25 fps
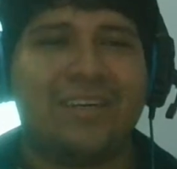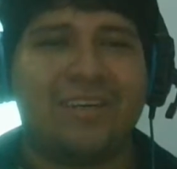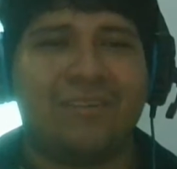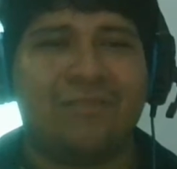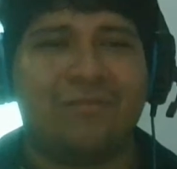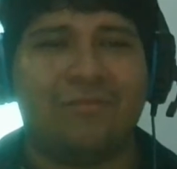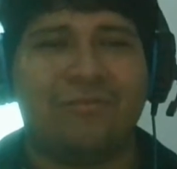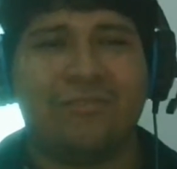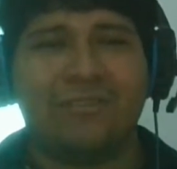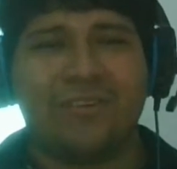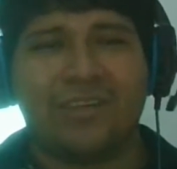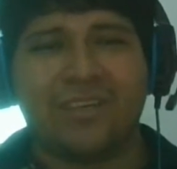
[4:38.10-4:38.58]

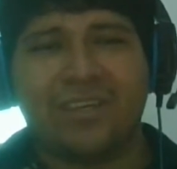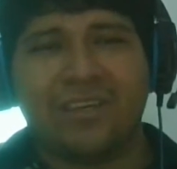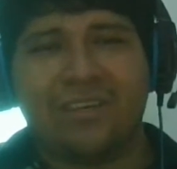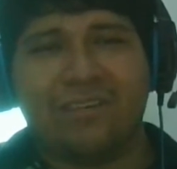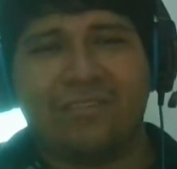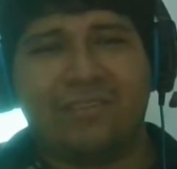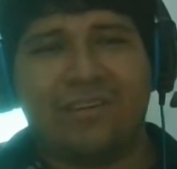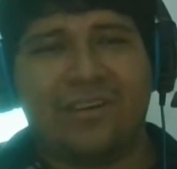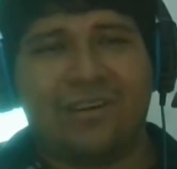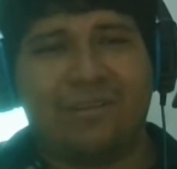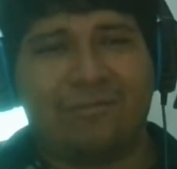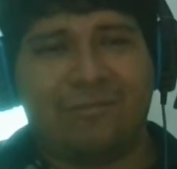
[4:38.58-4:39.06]
Working
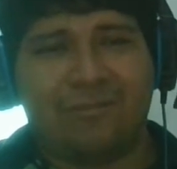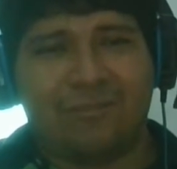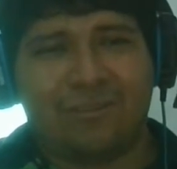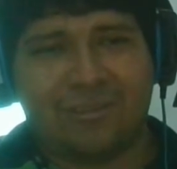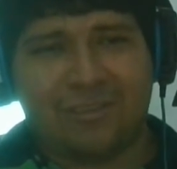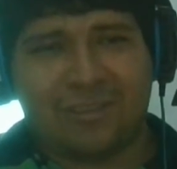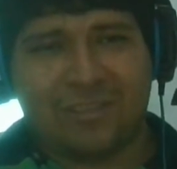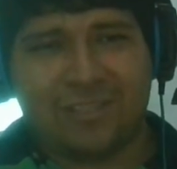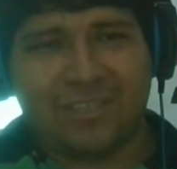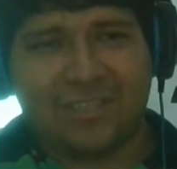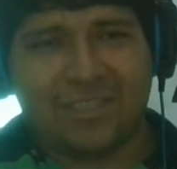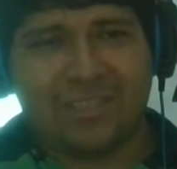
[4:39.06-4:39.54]
on a
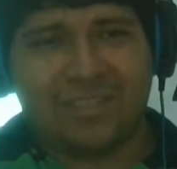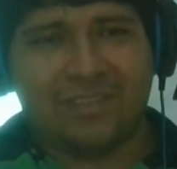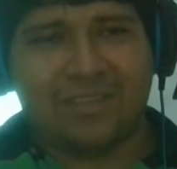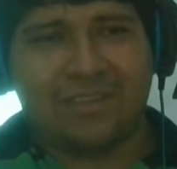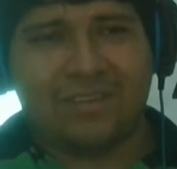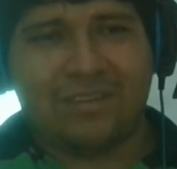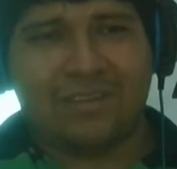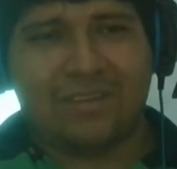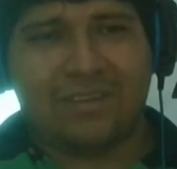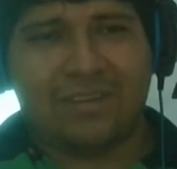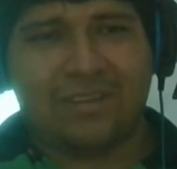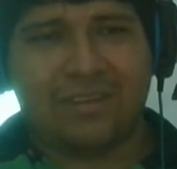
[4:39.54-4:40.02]
worksheet.
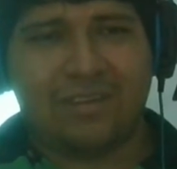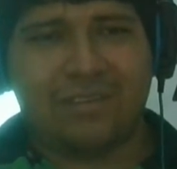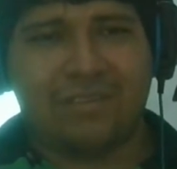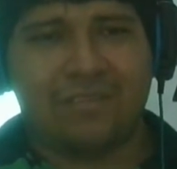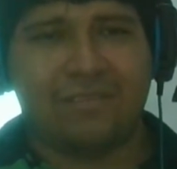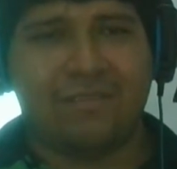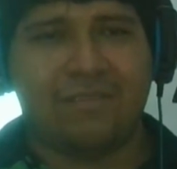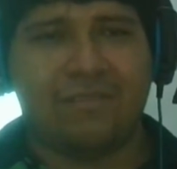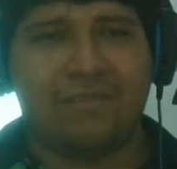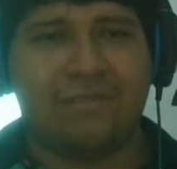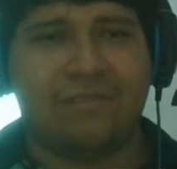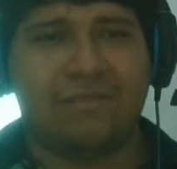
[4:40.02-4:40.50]

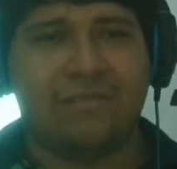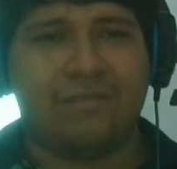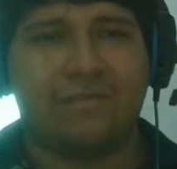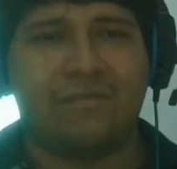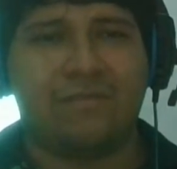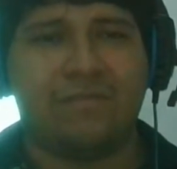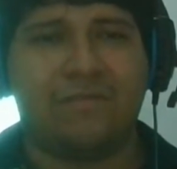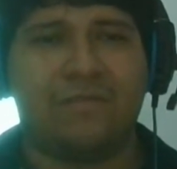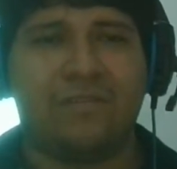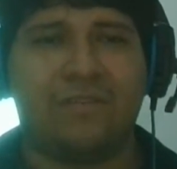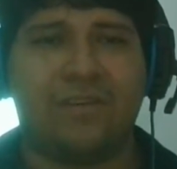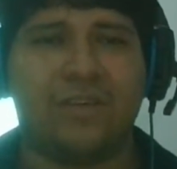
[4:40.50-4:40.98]

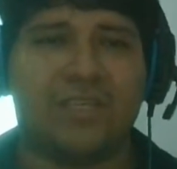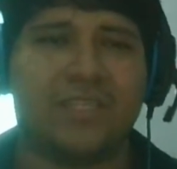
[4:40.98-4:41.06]
For